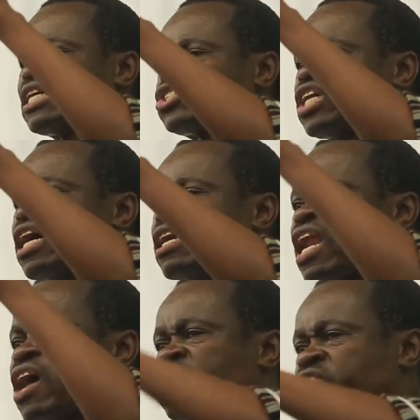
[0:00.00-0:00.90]

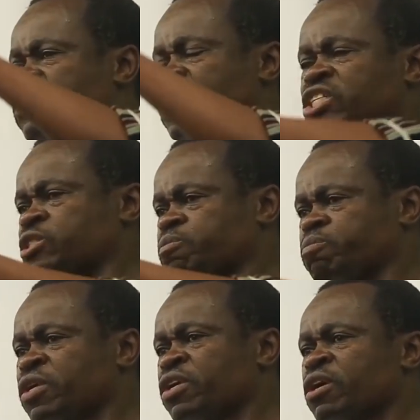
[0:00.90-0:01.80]
Machel left this
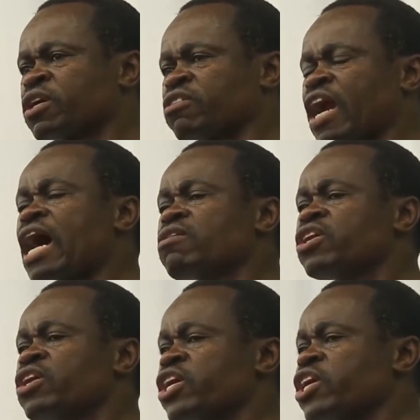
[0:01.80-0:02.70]

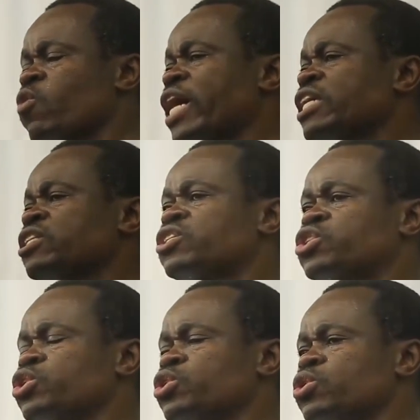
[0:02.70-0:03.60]
ground, he went
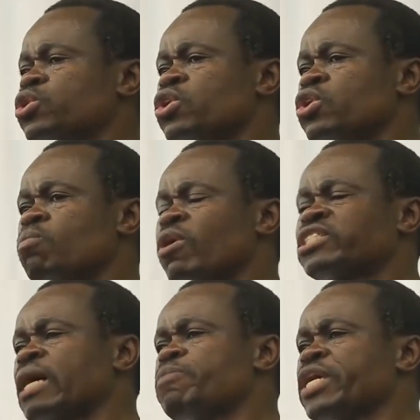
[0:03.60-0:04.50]
to
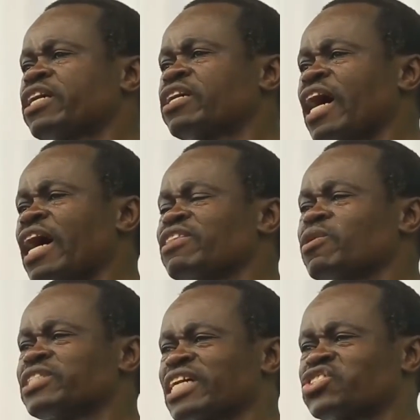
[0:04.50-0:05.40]
Mozambique, and there
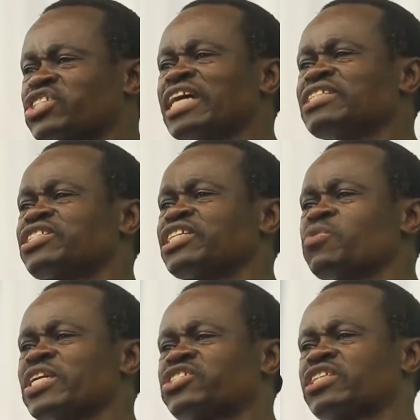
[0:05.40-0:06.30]
was a sense
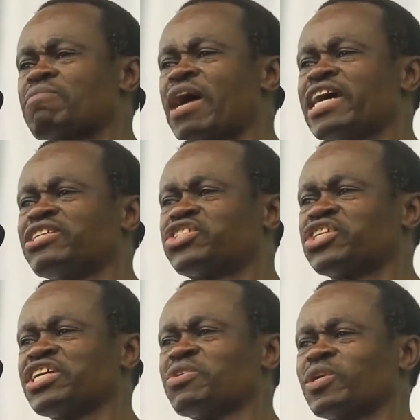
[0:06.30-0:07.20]
in which some
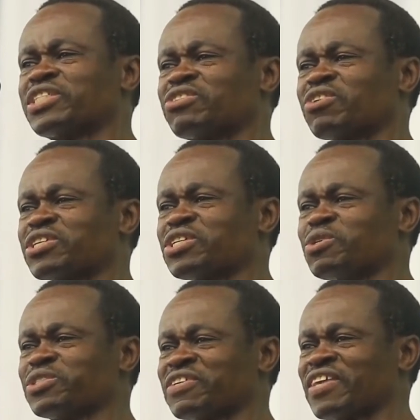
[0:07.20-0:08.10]
hygiene was
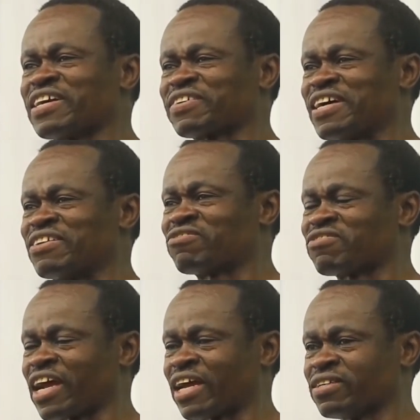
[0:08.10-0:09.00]
introduced in that
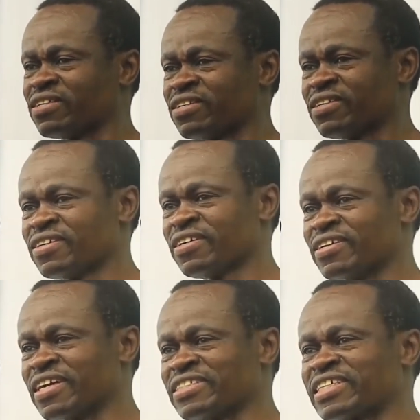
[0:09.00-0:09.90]
country.
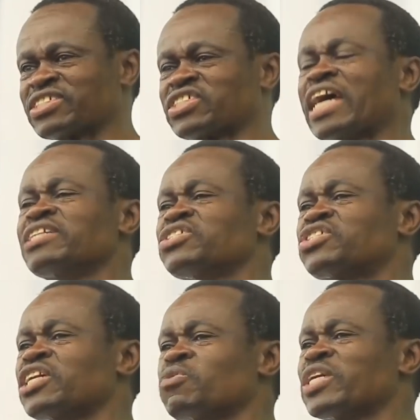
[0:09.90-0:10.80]
There is a
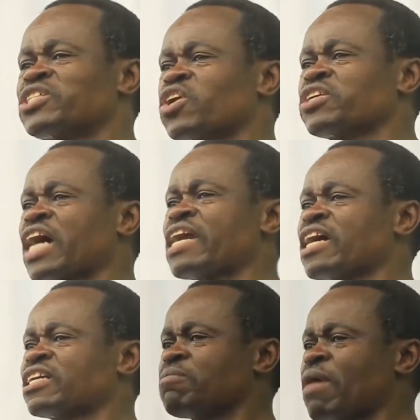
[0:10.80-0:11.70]
sense in which John
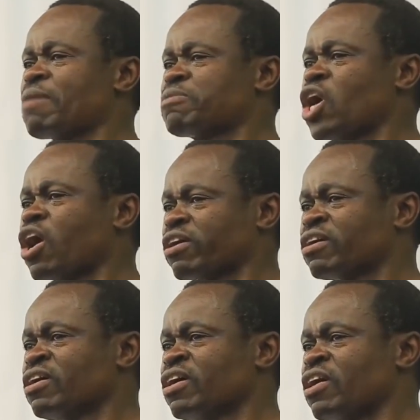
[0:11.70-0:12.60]
Garang de Mabior
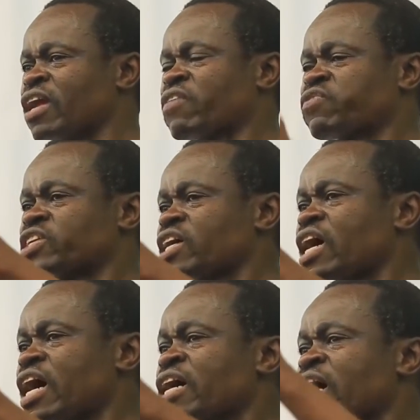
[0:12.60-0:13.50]
left
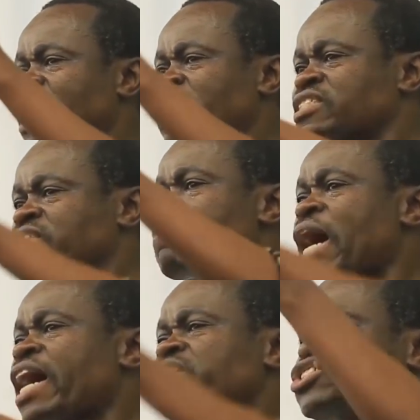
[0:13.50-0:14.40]
here, and some
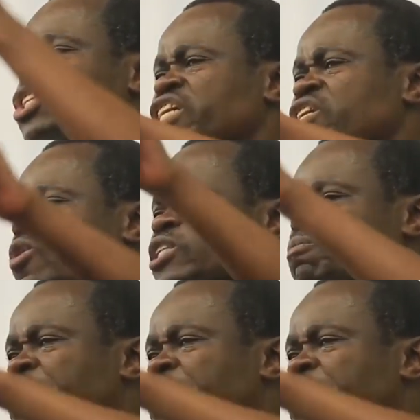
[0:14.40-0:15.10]
hygiene was